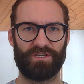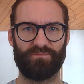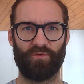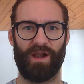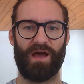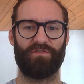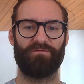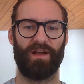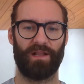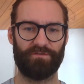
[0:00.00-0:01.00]
It's more how the
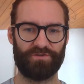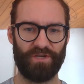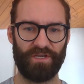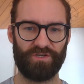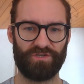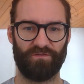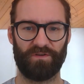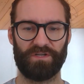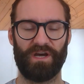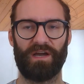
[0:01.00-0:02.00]
value changes
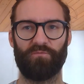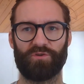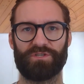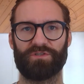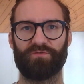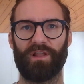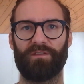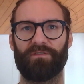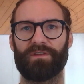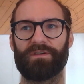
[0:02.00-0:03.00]
over time, which is
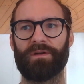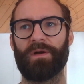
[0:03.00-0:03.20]
relevant.